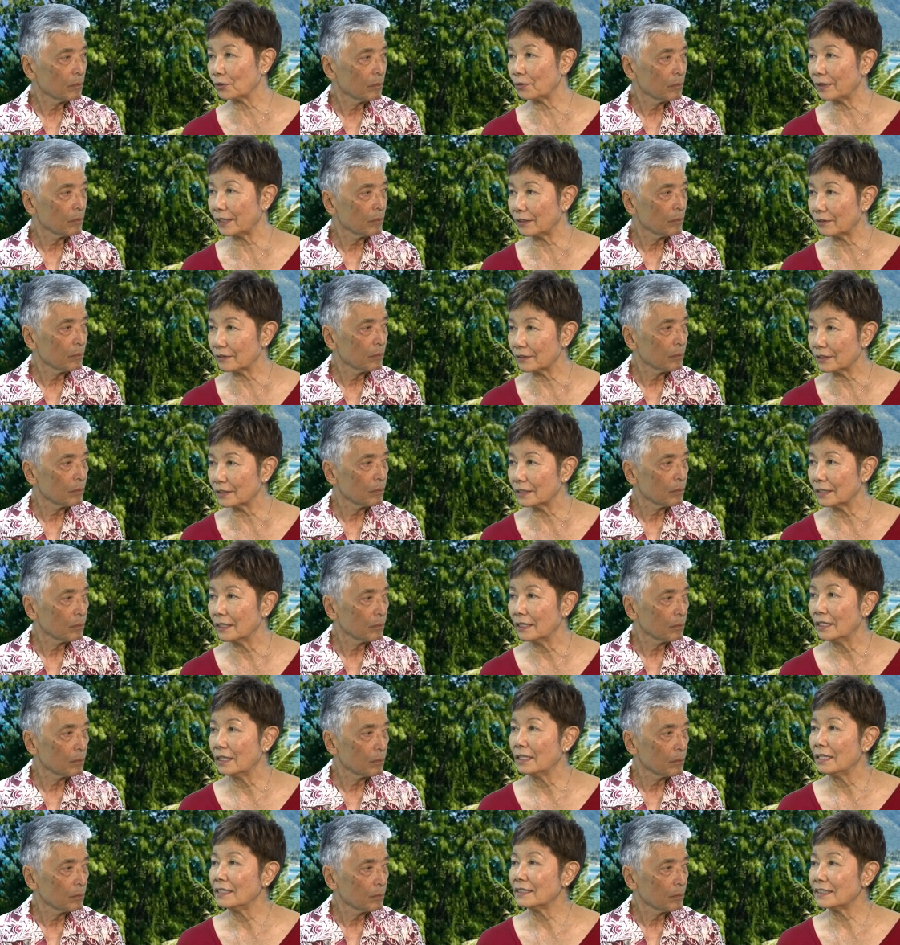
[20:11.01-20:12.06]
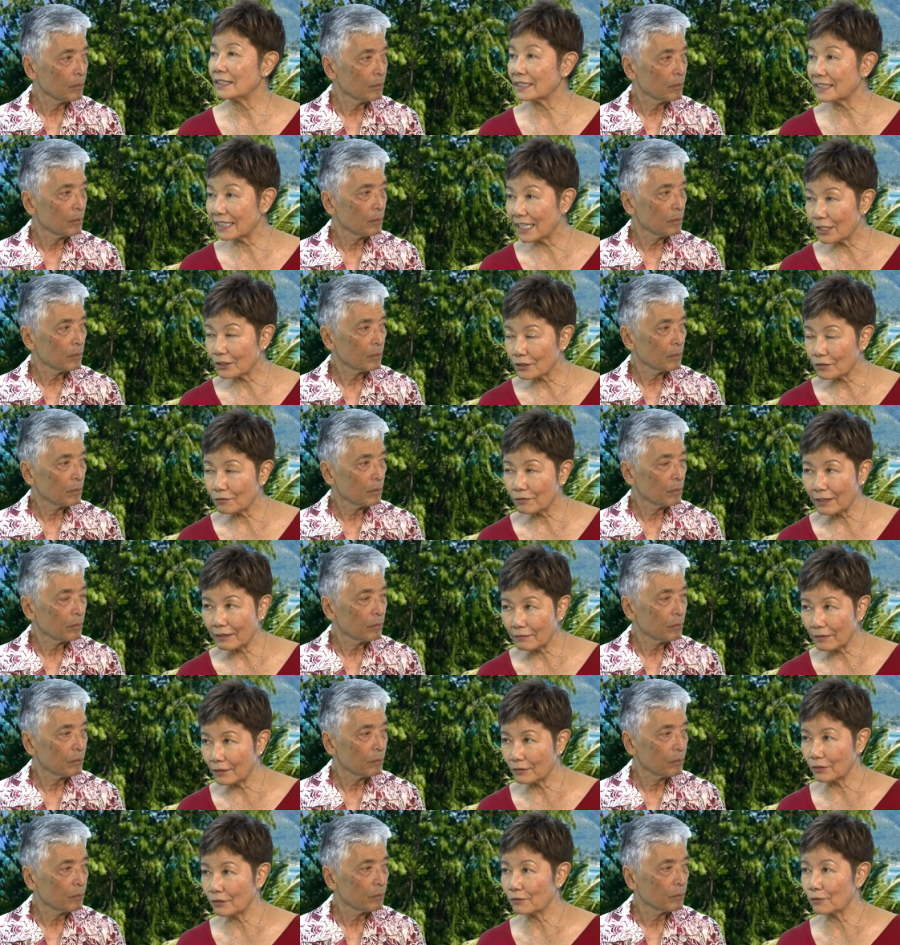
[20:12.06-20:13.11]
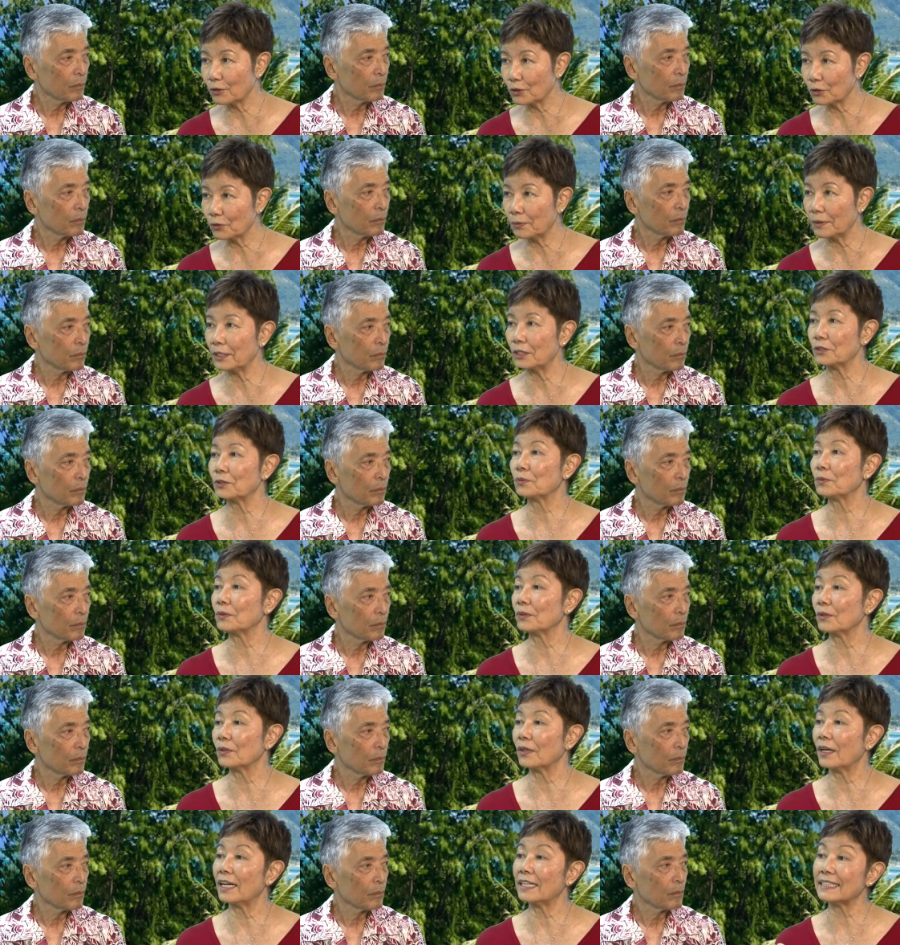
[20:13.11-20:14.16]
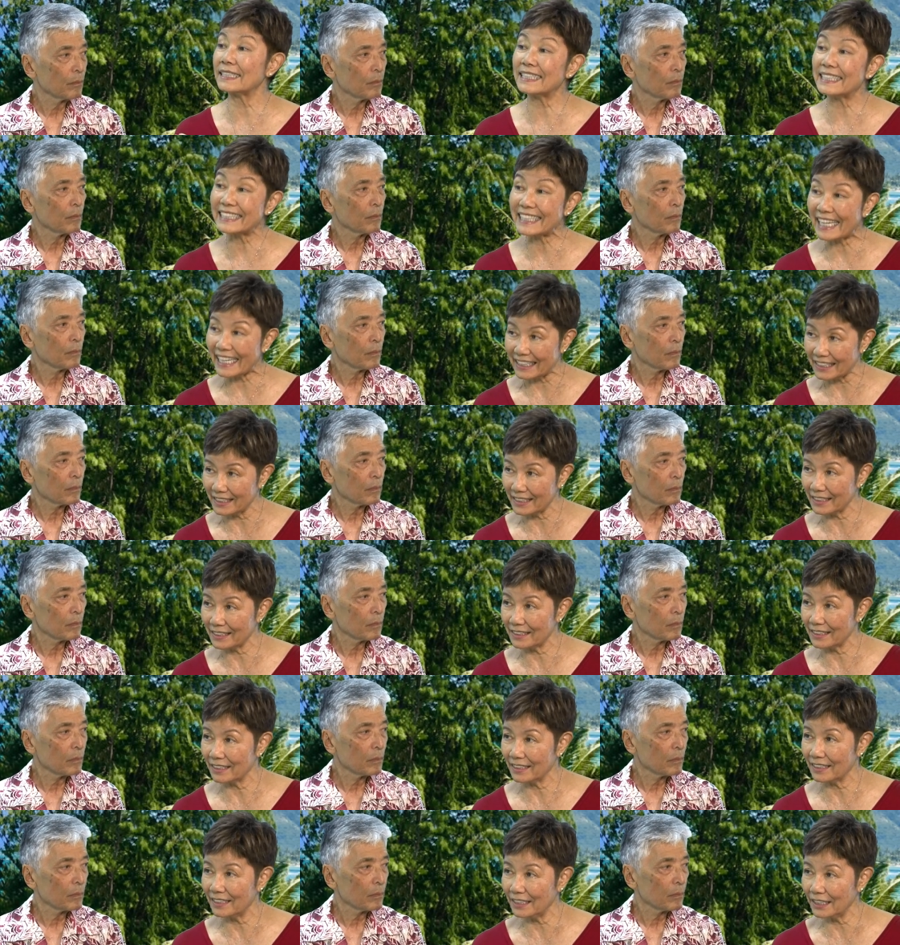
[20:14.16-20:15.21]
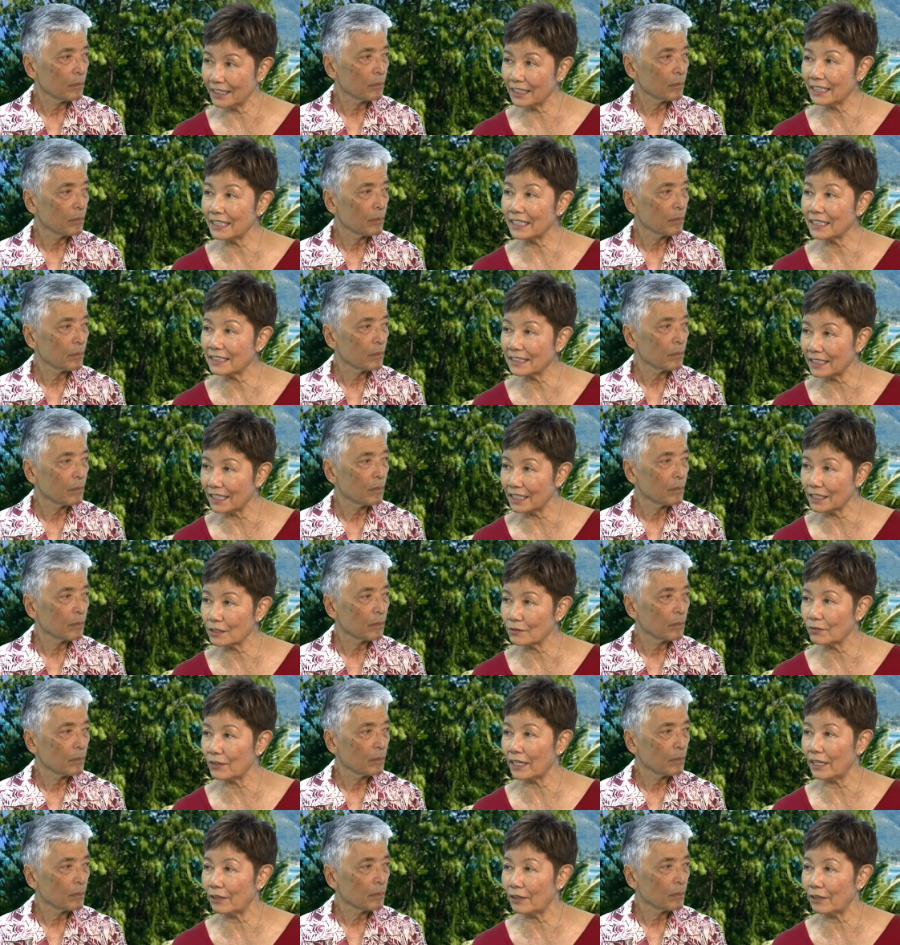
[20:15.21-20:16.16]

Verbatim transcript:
Speaker 1: graders. six thousand five hundred first graders were assessed clinically assessed for